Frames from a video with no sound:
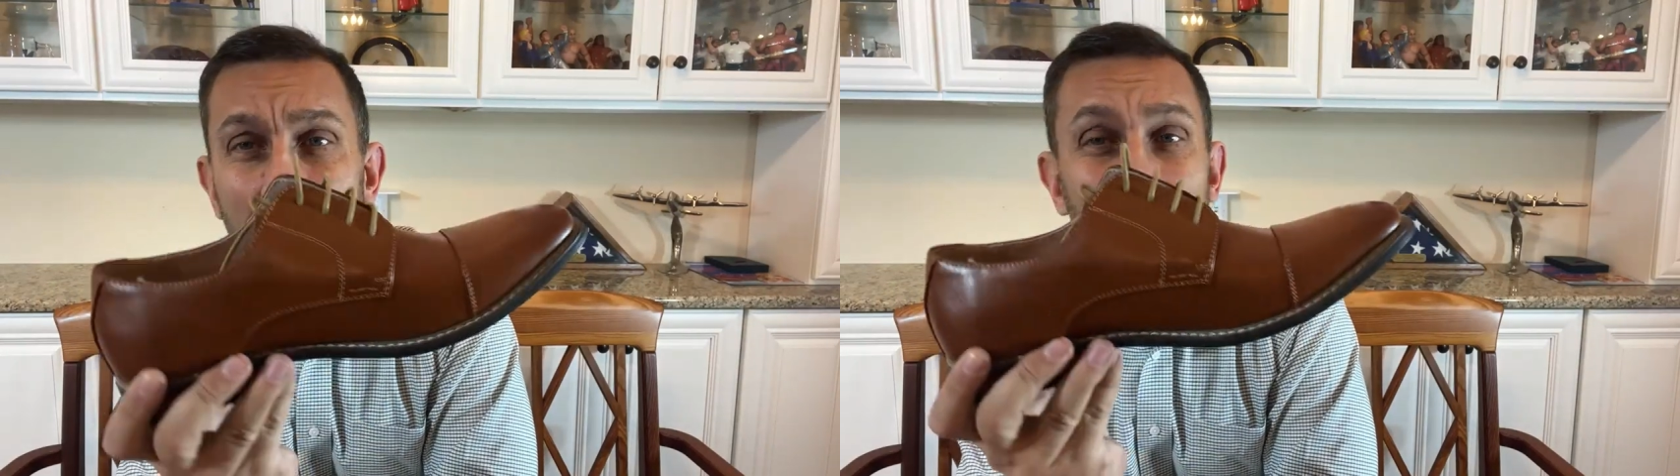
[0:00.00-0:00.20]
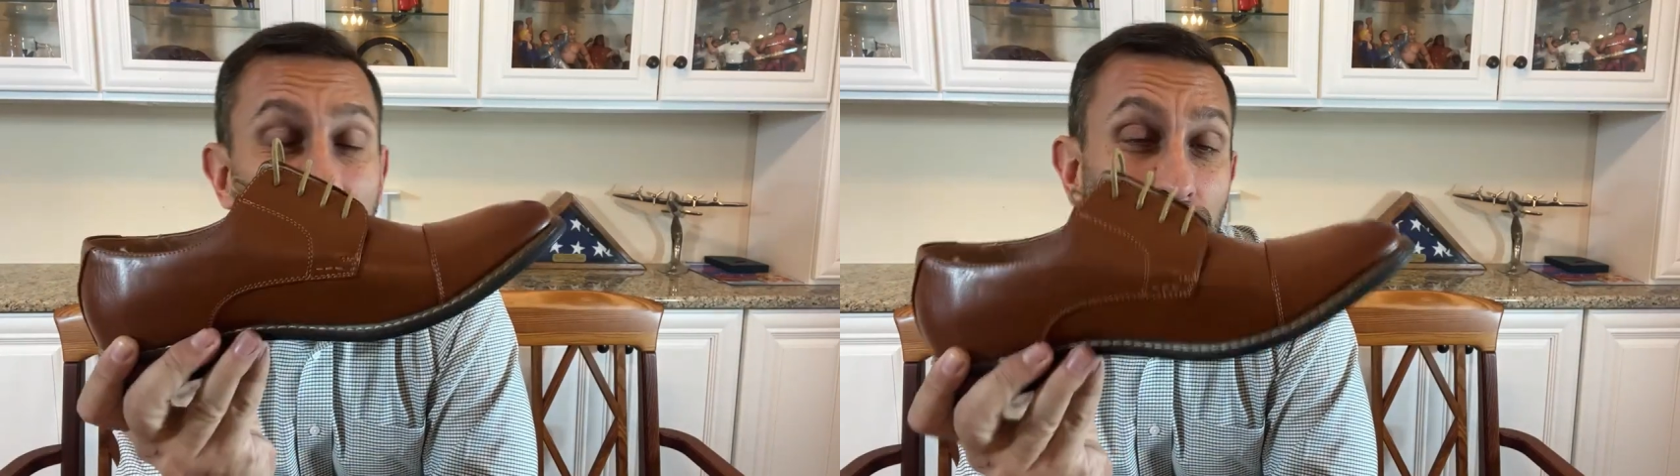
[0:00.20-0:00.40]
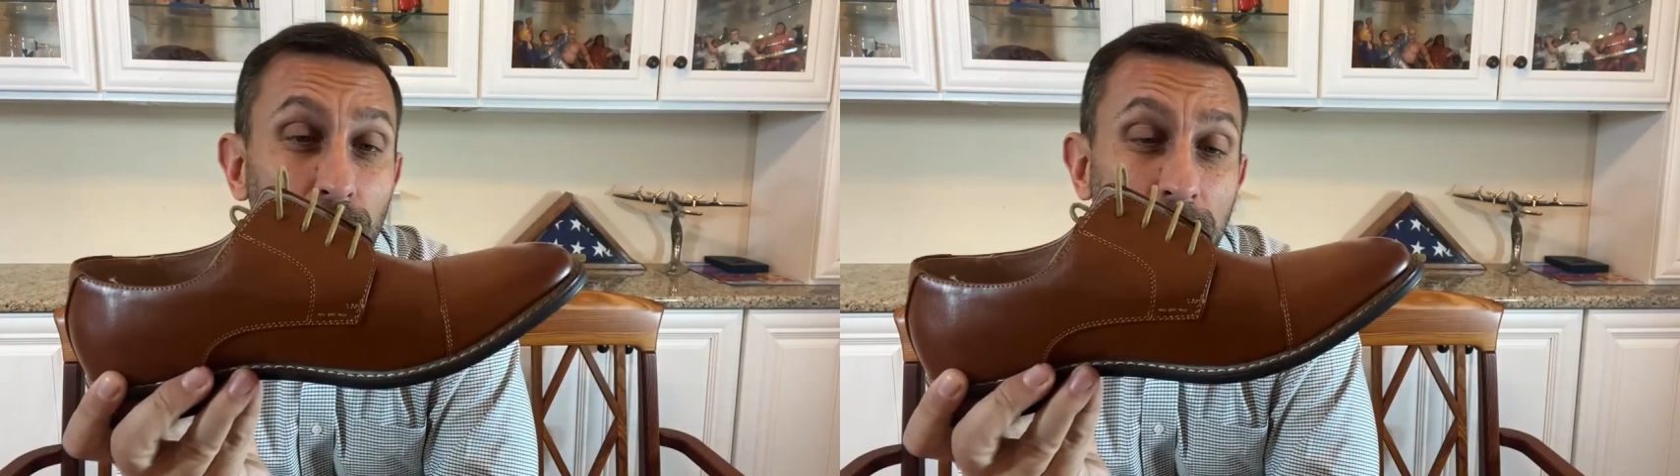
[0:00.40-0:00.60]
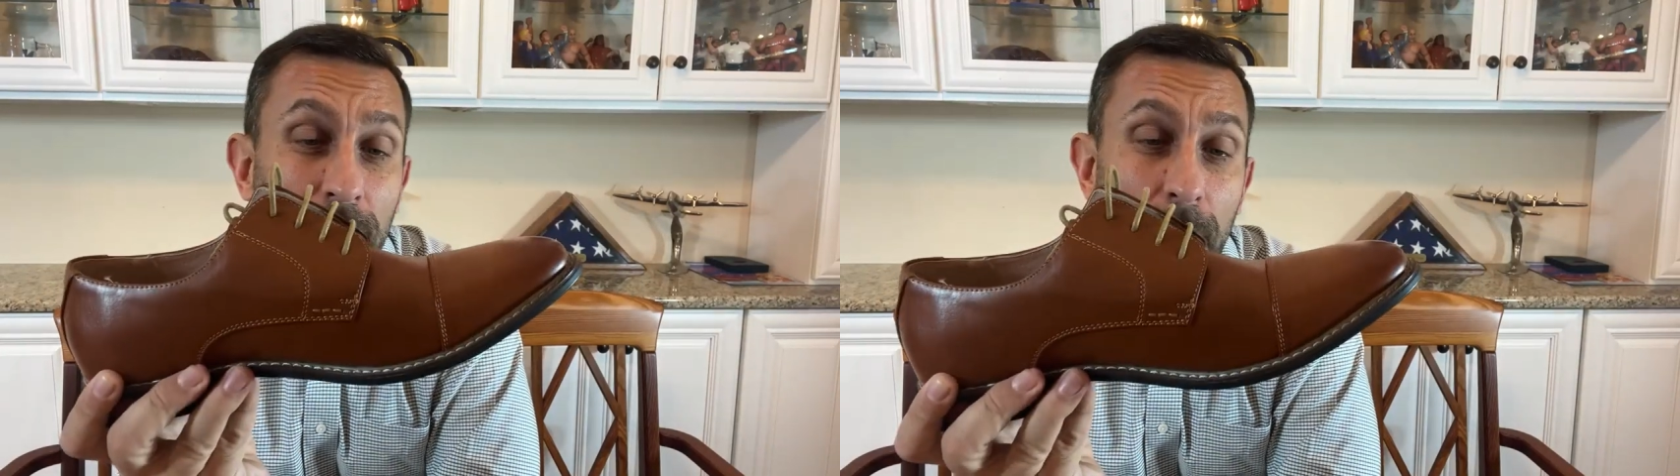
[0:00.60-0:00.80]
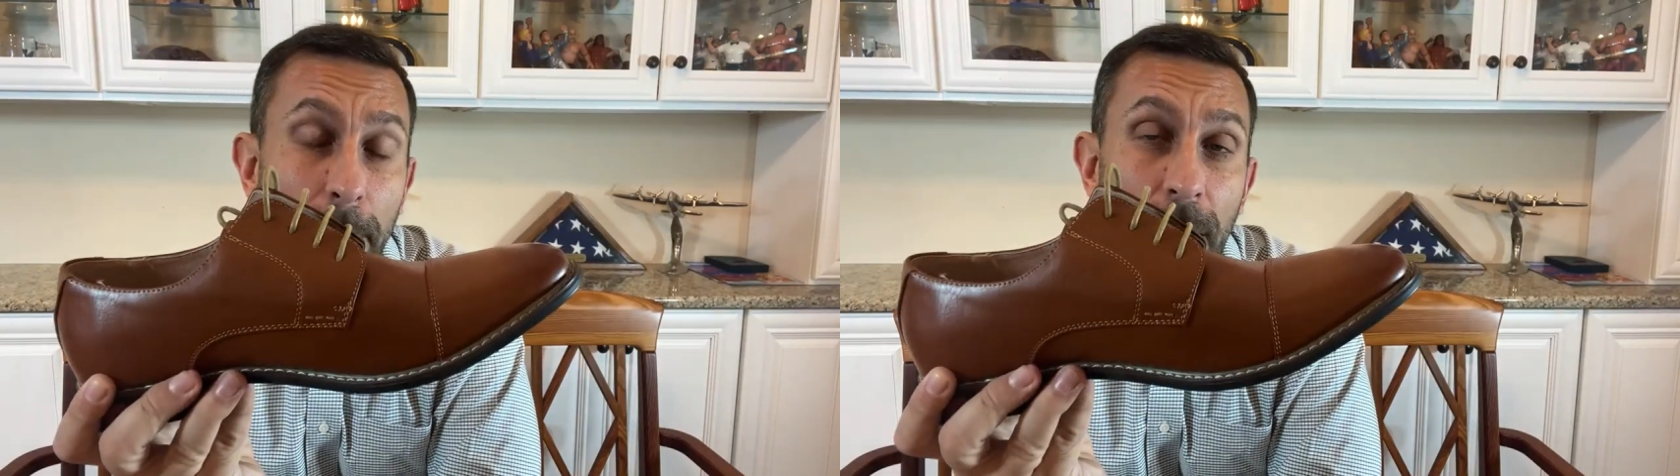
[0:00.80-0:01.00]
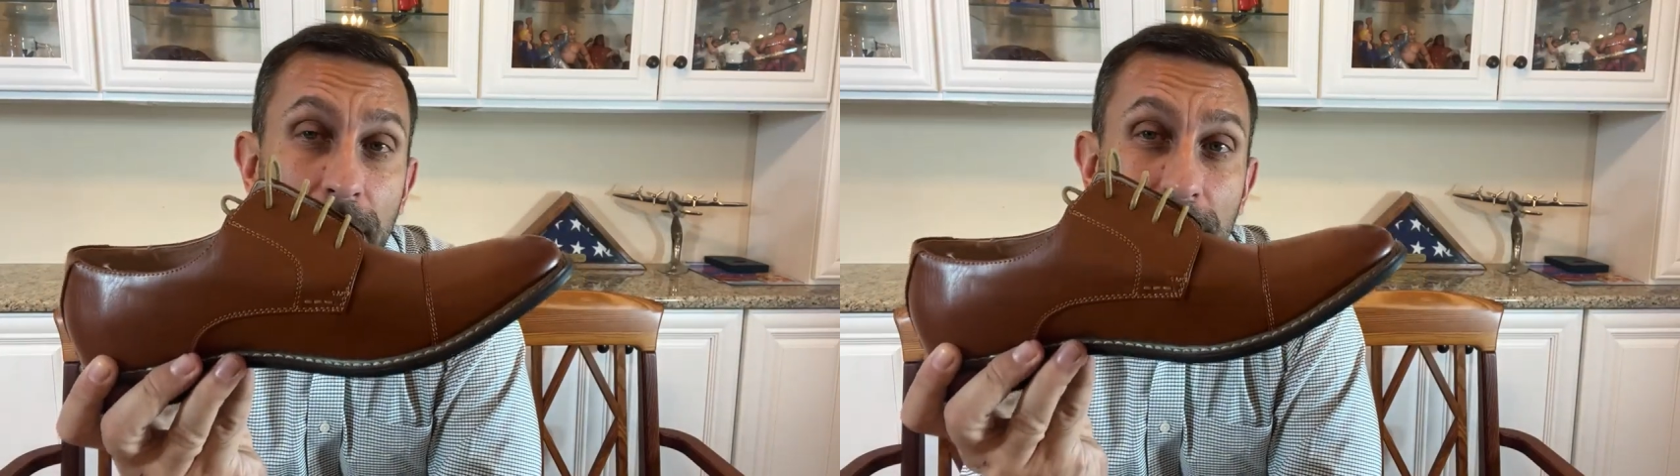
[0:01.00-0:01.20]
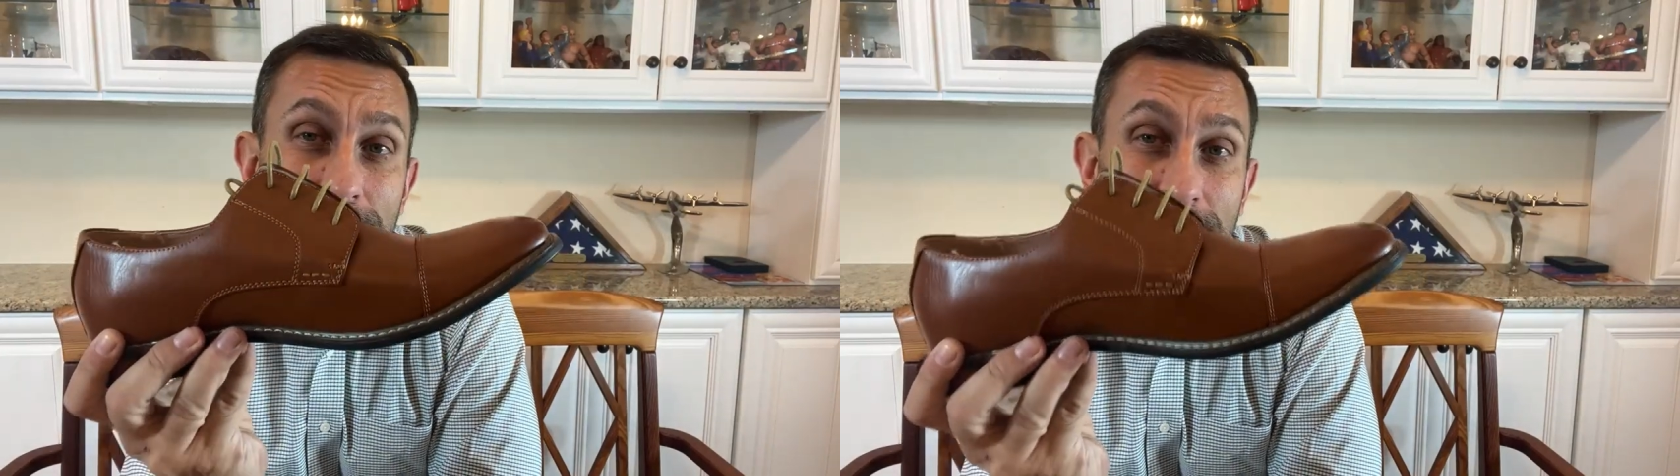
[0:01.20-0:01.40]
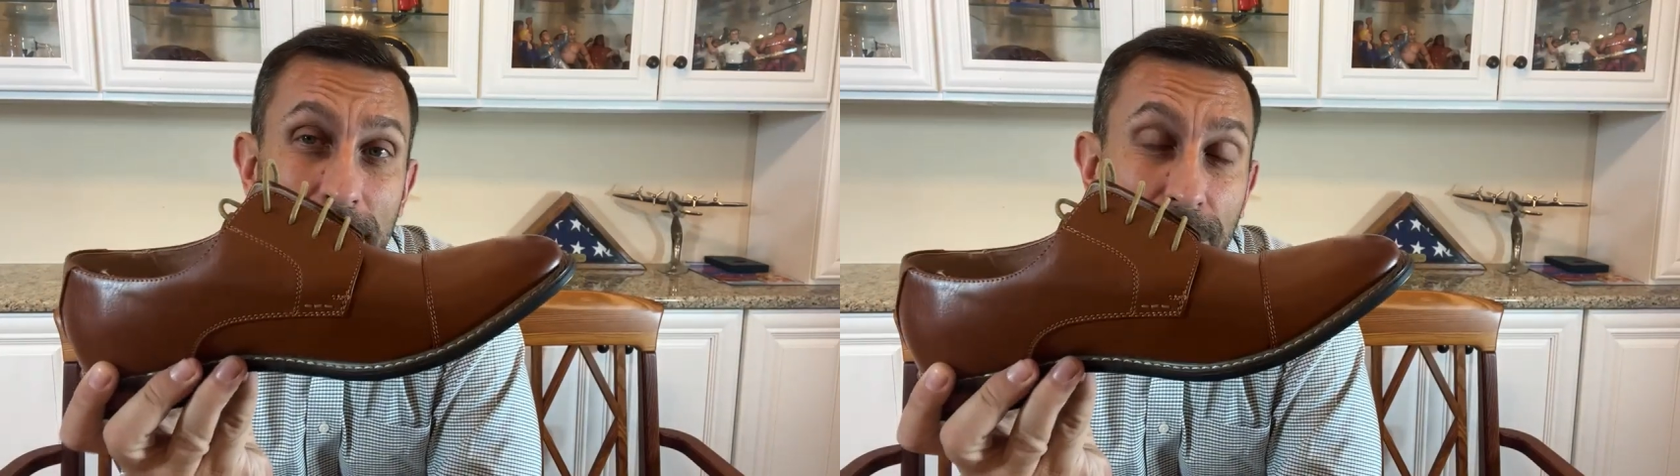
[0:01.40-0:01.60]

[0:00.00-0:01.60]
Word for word: And if you're looking at buying a set